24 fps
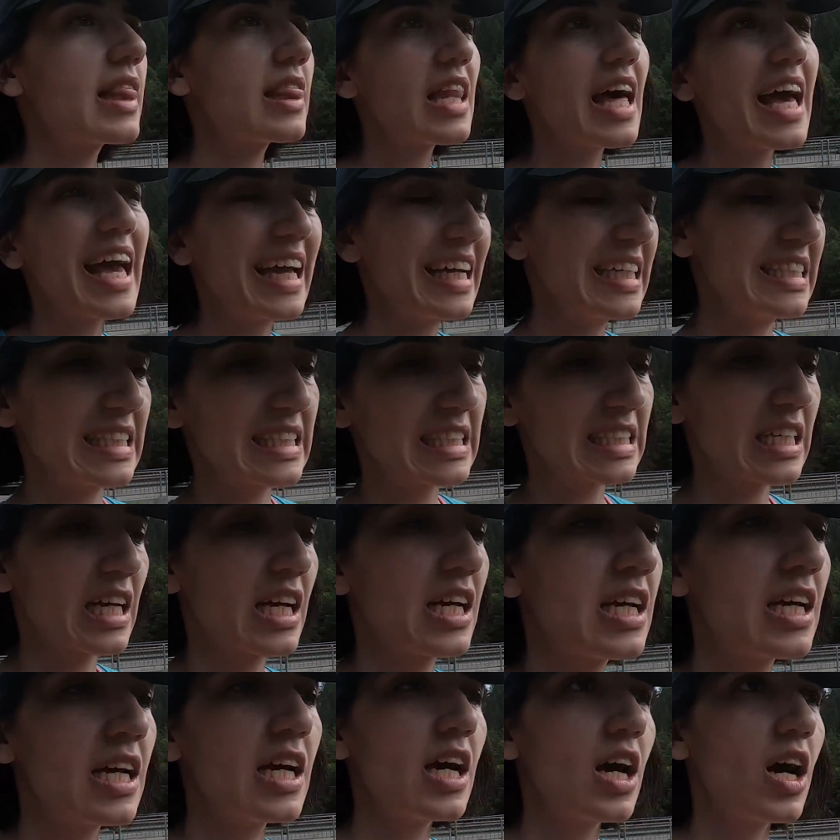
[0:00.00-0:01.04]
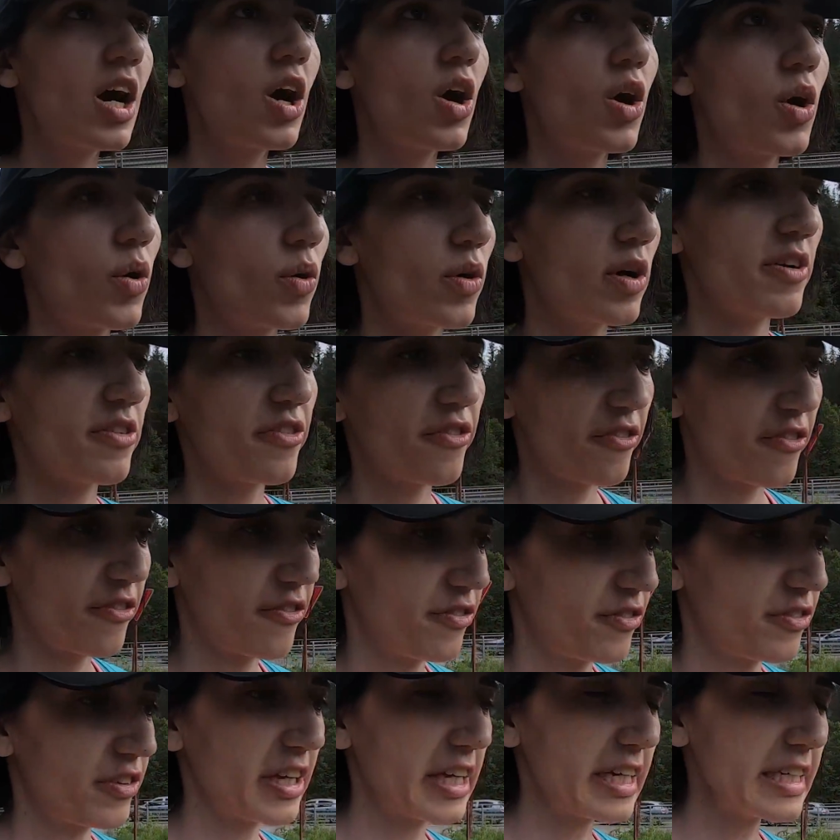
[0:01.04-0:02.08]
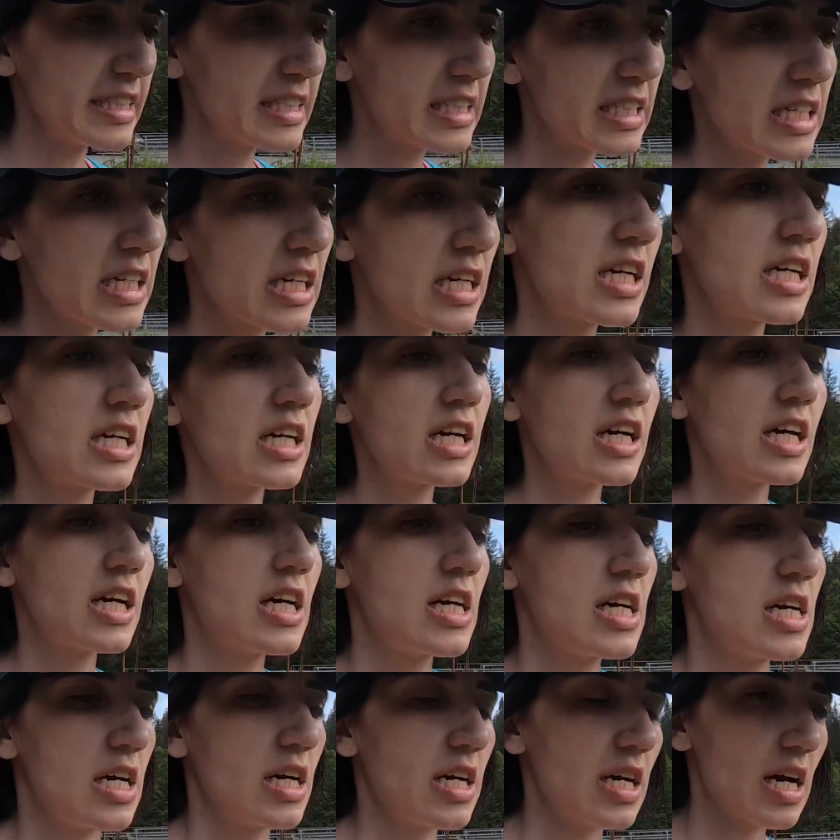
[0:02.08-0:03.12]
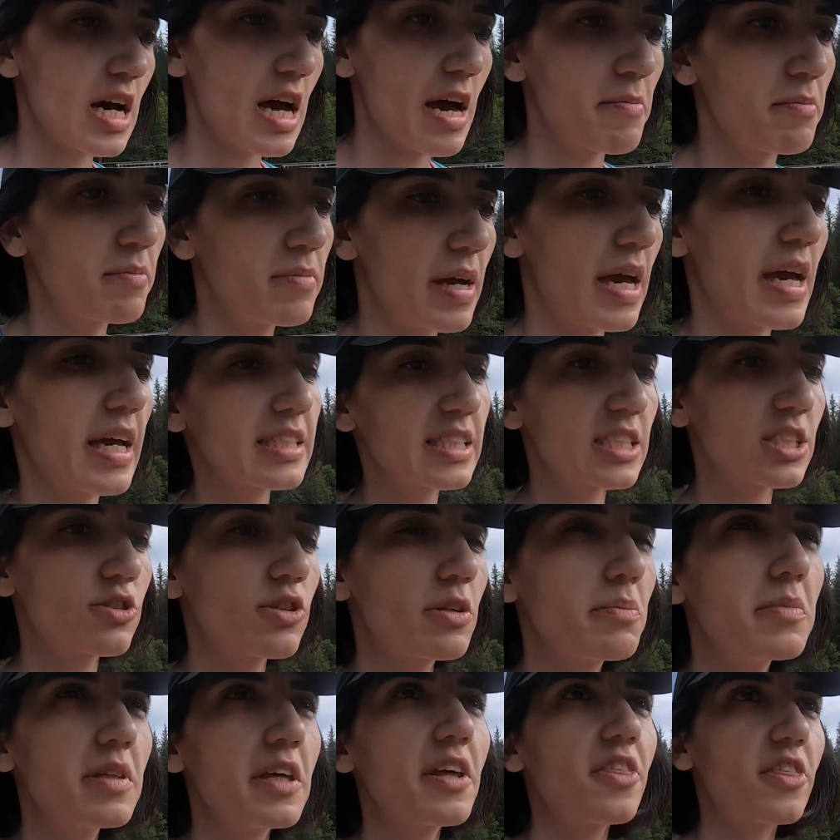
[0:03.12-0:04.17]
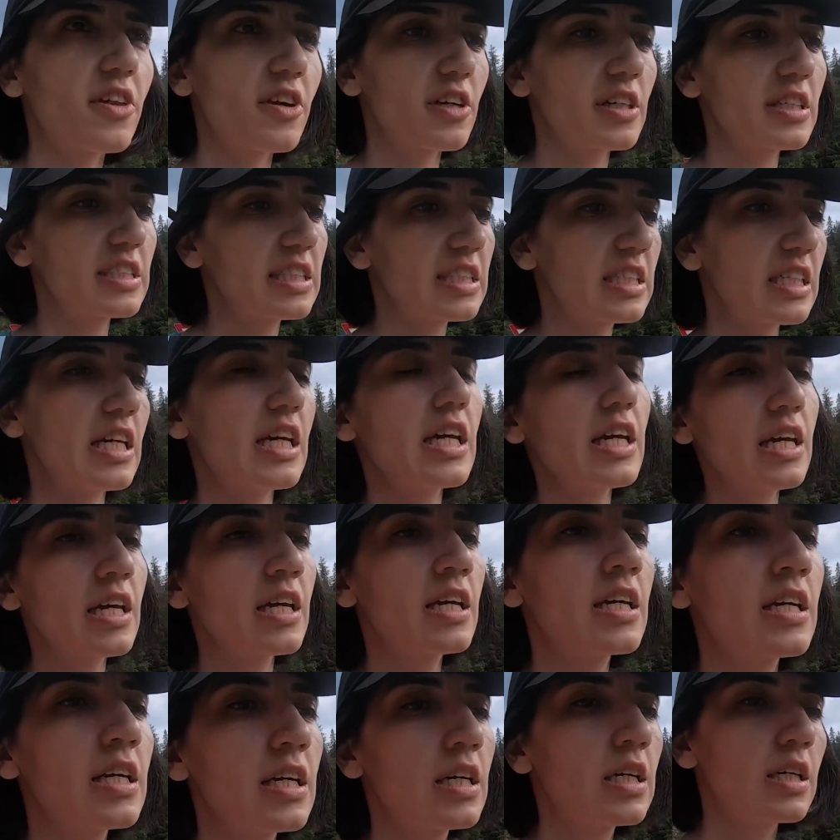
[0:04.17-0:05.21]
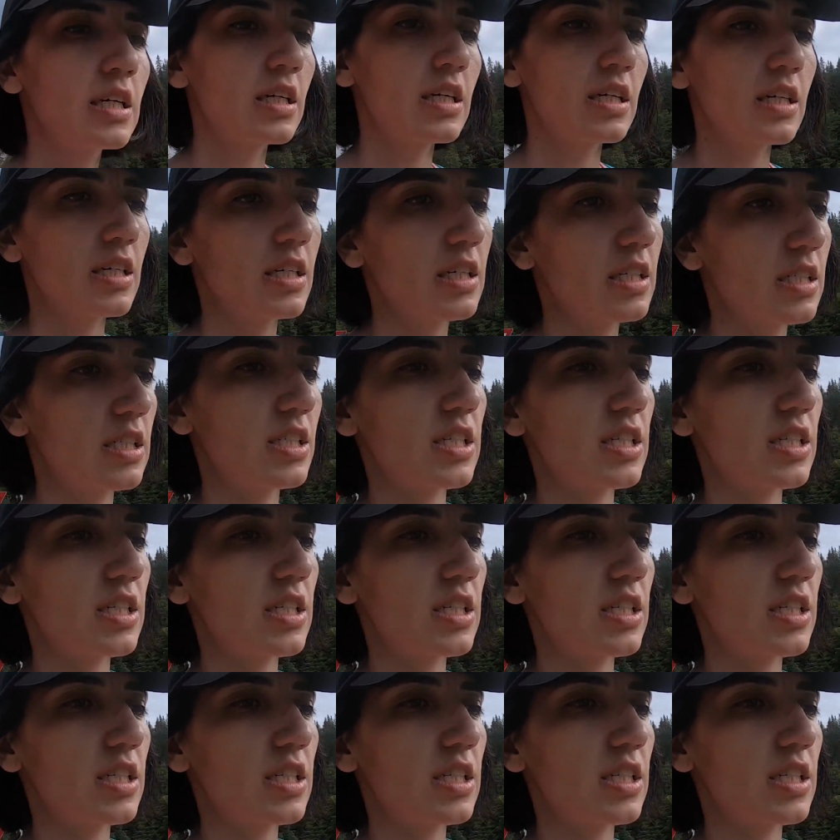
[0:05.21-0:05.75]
legs or feet. I'm extremely thirsty and